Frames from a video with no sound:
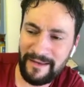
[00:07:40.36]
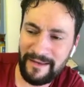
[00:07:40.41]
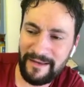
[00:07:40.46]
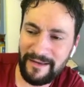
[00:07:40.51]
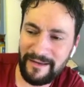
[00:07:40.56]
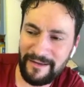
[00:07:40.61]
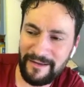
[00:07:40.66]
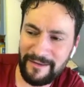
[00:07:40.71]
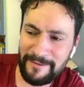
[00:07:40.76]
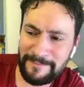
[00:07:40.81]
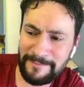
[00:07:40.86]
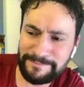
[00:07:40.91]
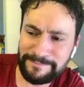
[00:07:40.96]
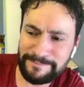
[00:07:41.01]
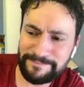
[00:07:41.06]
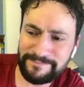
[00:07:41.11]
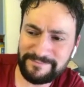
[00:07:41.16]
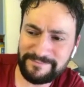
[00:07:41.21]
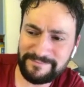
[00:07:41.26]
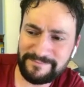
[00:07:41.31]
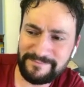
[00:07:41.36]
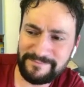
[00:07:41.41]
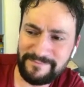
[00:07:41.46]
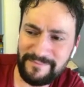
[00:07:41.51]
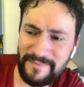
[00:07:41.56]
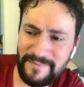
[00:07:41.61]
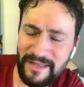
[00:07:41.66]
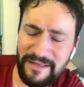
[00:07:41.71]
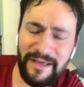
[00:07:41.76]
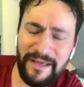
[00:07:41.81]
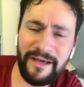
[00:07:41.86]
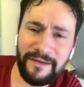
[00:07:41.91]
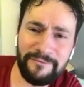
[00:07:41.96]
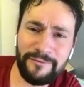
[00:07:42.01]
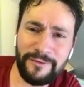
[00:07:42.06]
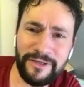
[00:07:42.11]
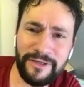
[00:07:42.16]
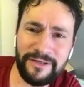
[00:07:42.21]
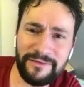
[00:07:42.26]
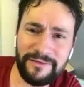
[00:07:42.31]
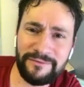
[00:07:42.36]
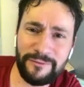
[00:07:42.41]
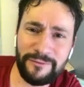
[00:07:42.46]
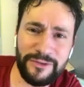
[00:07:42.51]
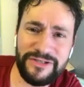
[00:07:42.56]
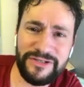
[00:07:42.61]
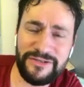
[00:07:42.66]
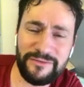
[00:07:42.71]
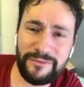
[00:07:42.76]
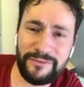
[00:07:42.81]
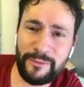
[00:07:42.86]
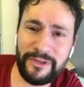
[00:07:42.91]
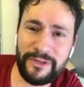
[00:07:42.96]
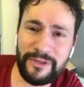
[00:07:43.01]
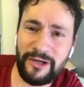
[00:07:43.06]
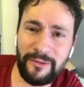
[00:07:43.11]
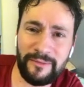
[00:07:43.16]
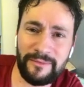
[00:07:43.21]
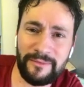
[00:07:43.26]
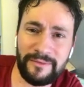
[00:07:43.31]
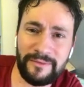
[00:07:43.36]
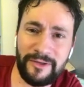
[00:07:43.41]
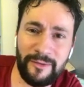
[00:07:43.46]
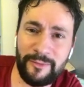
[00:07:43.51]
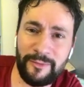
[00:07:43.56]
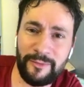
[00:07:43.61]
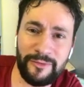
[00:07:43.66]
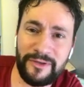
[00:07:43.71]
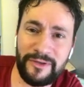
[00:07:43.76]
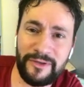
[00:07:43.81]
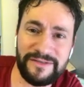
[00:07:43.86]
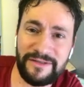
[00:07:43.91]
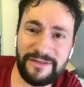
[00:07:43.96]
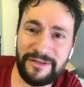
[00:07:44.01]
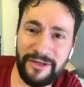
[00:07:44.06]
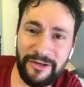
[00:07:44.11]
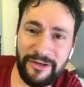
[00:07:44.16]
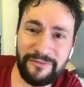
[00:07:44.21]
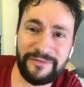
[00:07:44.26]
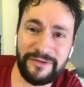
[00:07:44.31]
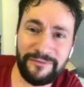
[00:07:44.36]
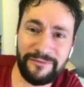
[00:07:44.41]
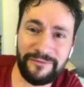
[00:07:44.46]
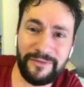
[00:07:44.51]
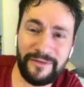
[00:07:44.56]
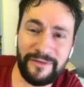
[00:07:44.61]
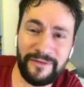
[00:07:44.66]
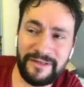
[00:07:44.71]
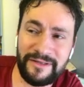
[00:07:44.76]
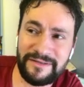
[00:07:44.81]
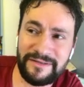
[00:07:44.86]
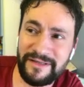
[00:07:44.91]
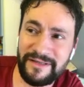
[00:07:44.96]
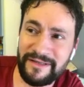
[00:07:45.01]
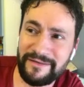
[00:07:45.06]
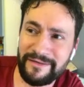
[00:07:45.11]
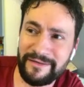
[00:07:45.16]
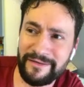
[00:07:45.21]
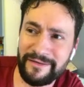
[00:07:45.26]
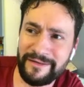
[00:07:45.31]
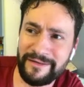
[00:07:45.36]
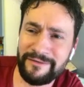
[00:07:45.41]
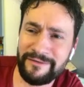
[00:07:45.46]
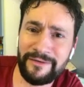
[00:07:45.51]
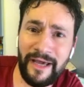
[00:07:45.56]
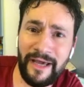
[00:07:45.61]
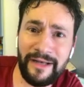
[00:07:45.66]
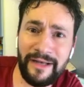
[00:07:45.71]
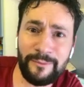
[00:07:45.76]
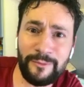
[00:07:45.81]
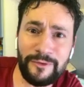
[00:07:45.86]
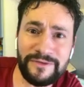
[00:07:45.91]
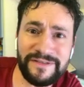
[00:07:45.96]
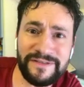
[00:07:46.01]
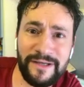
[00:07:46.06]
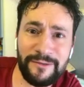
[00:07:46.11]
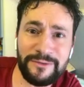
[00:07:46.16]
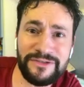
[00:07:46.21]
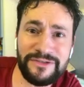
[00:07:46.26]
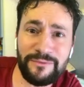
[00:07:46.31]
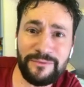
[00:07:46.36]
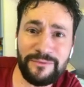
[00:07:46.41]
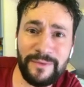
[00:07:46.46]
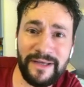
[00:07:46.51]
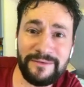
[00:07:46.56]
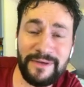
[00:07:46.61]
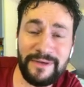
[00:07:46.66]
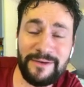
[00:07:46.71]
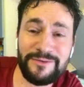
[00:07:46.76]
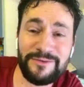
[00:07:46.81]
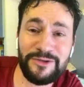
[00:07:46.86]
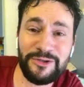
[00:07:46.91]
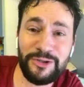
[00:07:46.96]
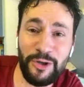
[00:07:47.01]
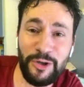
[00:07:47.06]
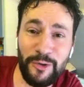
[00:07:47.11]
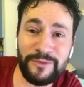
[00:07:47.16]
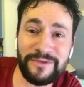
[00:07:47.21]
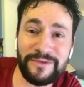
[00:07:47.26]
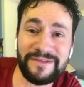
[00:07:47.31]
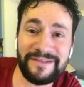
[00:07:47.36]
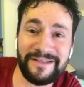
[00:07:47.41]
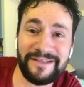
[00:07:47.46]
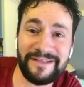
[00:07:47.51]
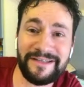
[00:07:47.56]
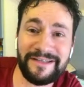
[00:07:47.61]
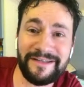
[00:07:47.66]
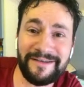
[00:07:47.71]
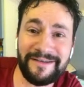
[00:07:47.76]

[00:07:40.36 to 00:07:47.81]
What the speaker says: In voiceover, we come across a lot of different things, and even animals. I was a goat in